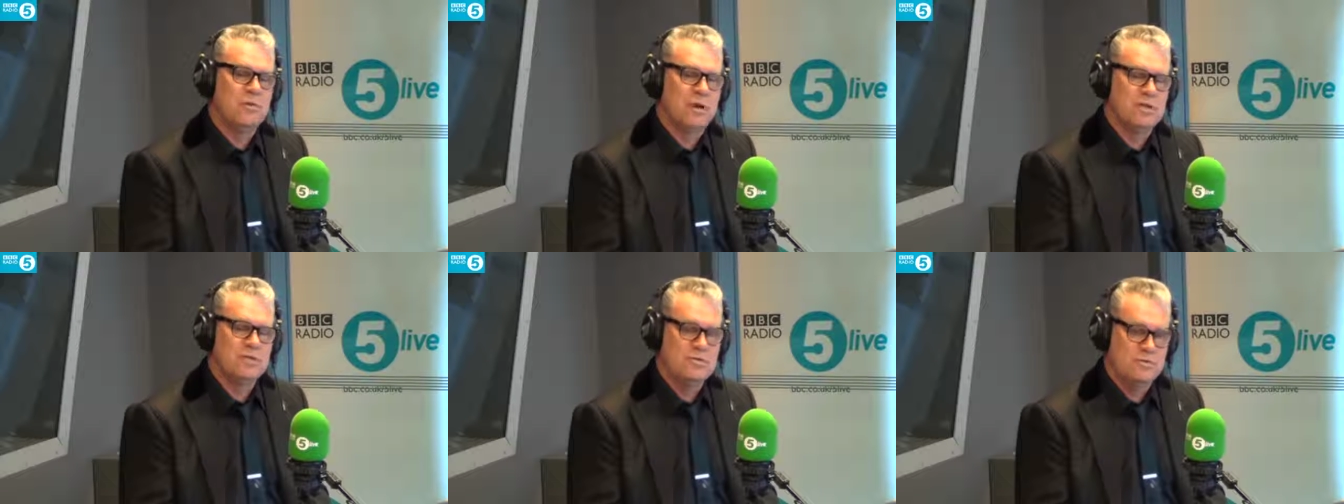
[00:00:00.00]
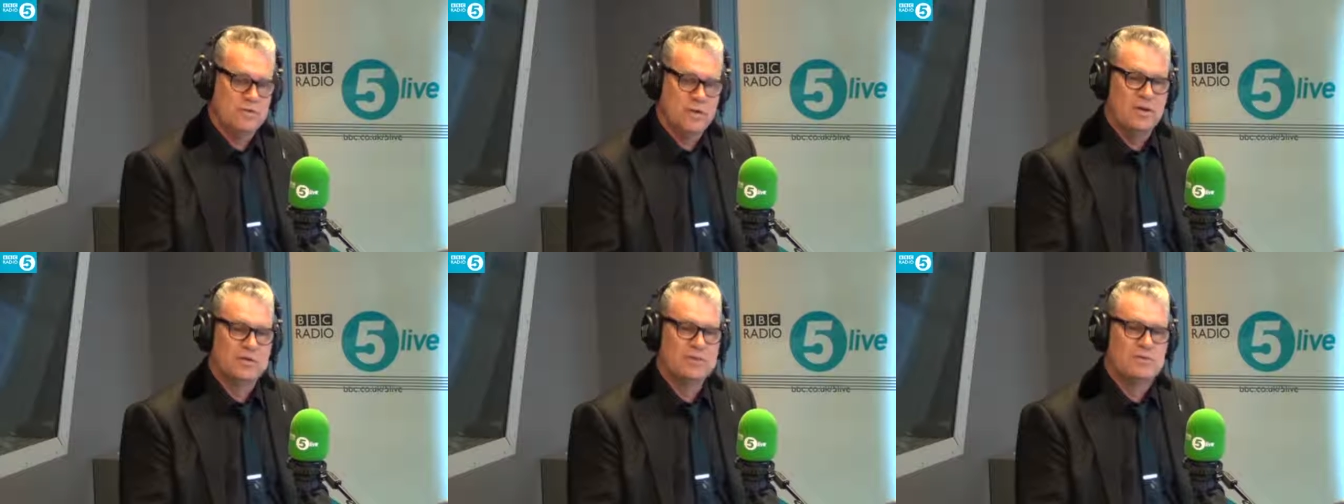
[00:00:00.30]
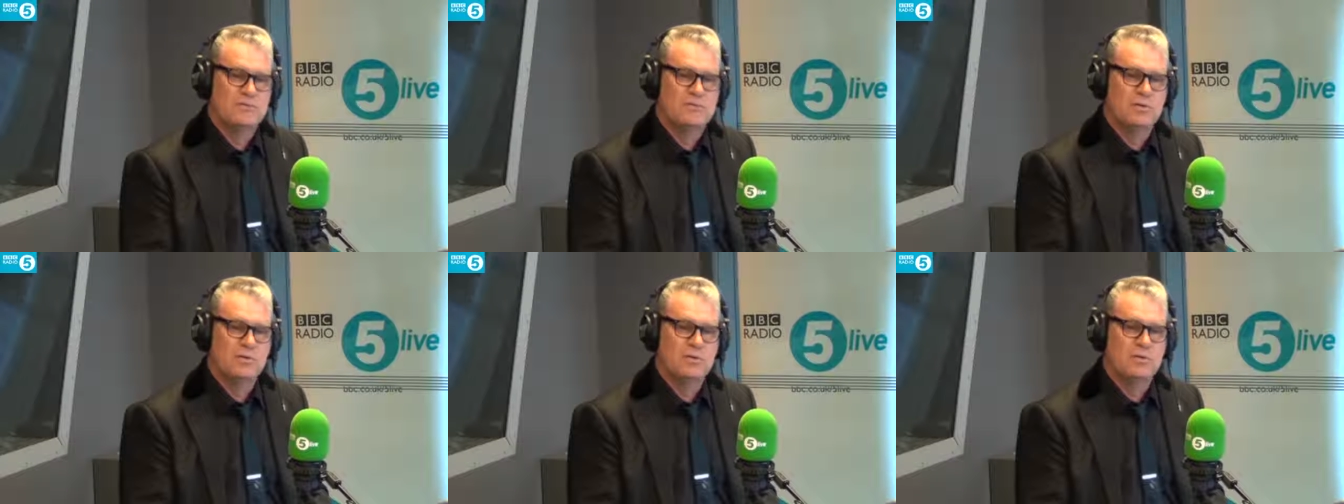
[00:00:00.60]
Rachel
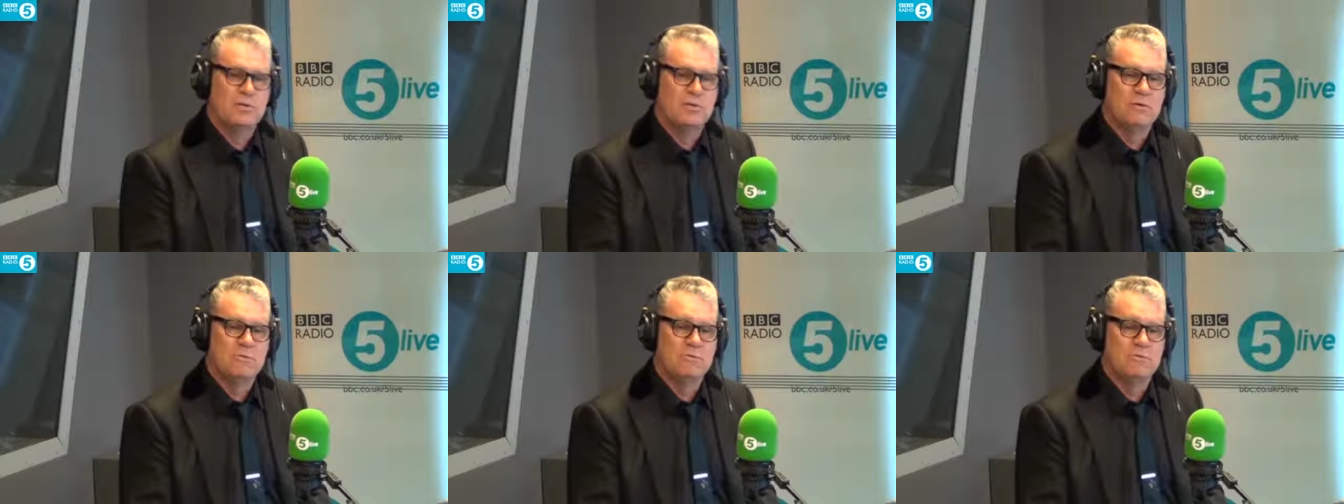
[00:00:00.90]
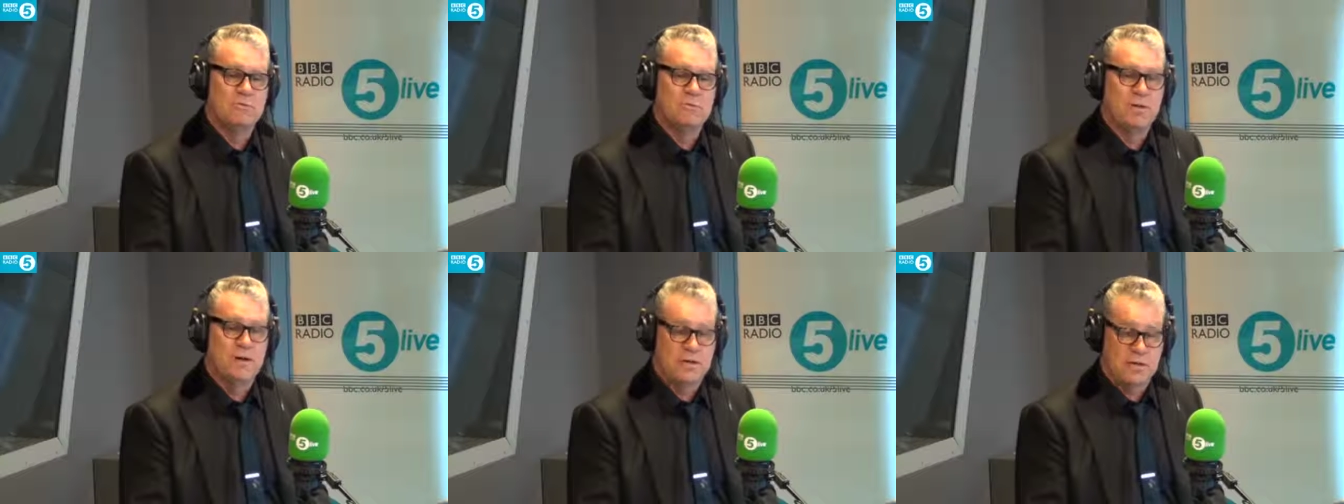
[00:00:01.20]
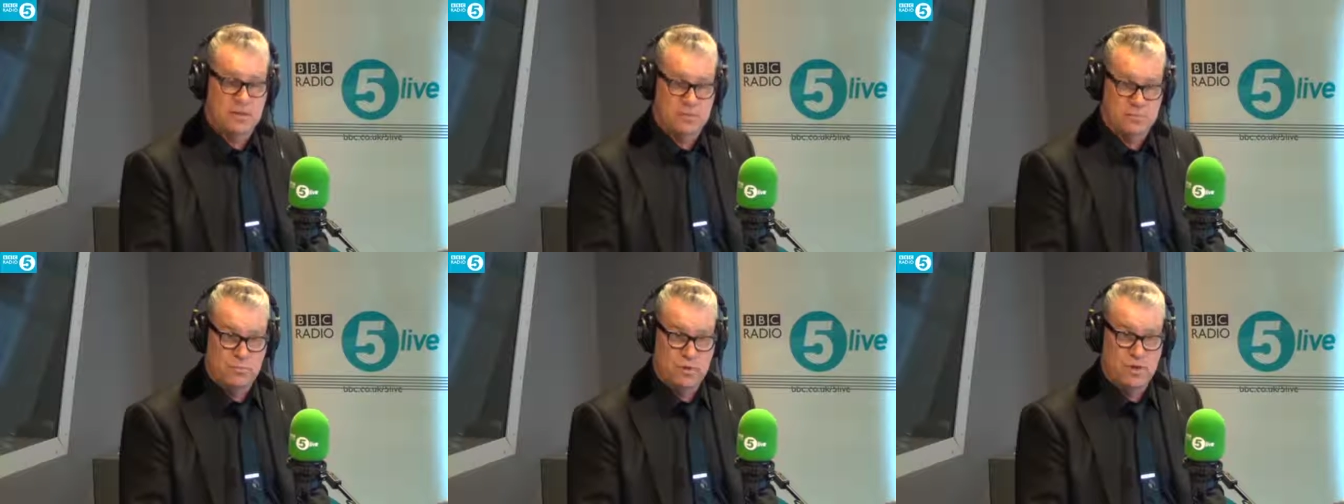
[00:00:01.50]
Weisz for My
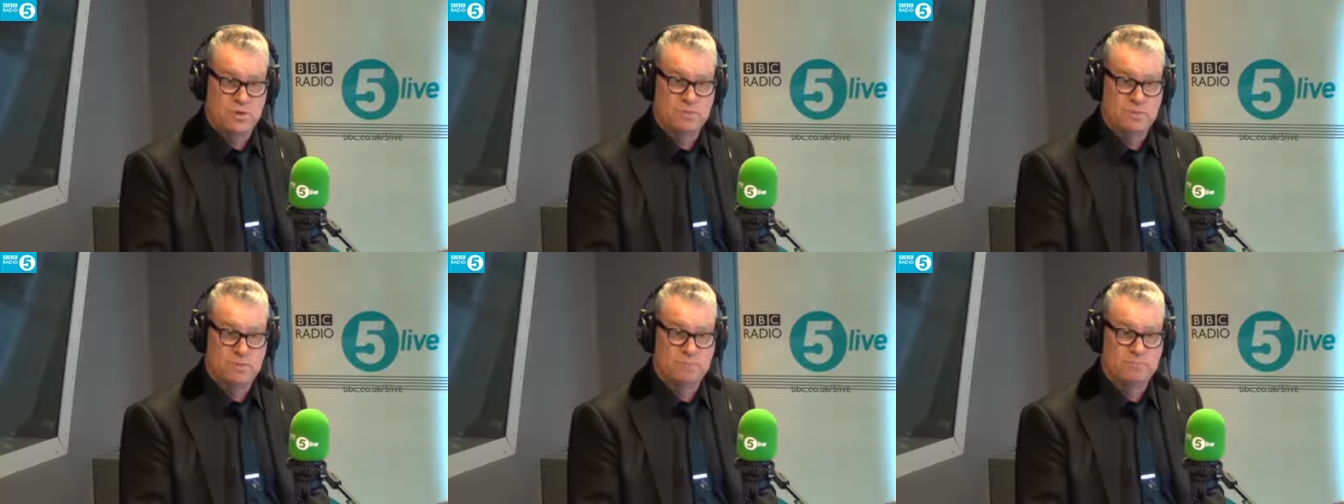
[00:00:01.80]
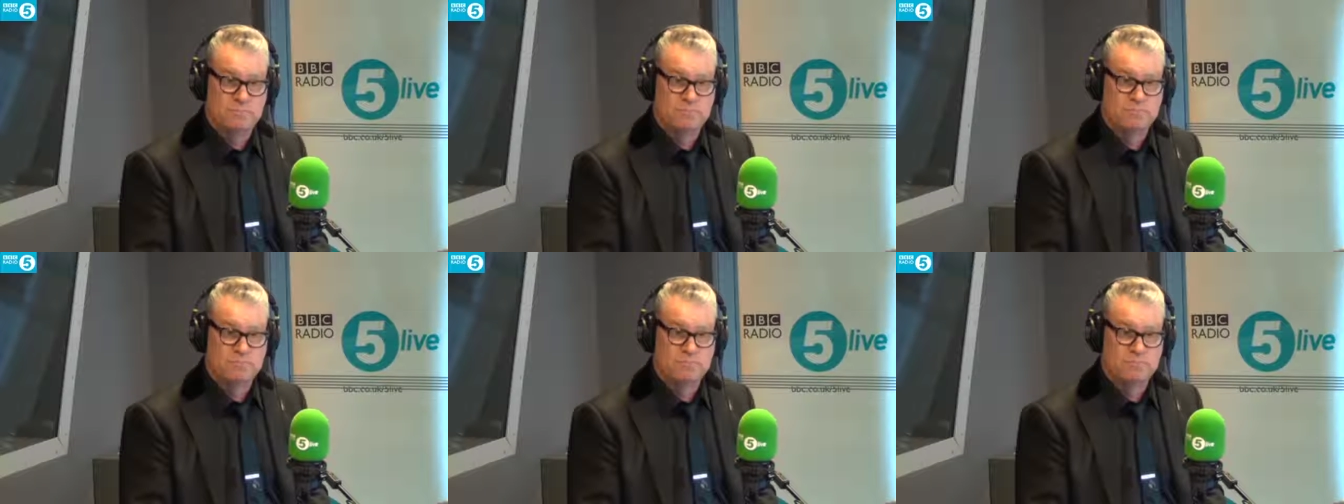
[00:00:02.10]
Cousin Rachel?